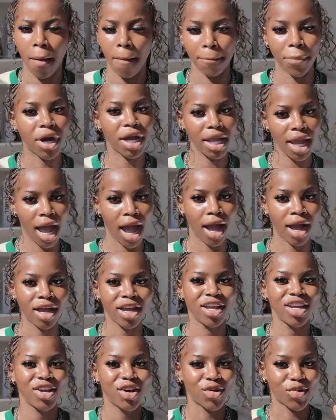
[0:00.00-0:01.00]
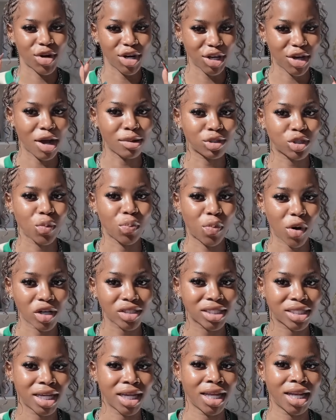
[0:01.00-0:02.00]
But yeah, when it comes to
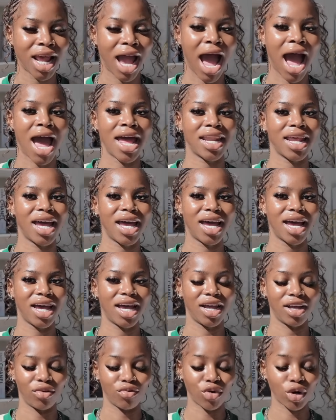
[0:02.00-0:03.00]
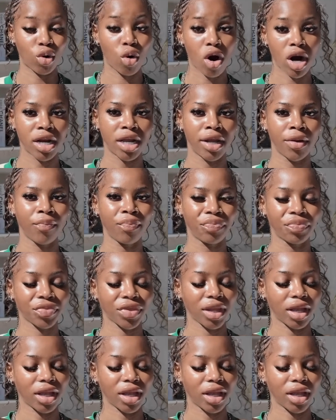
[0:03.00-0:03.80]
posting and uh, recording,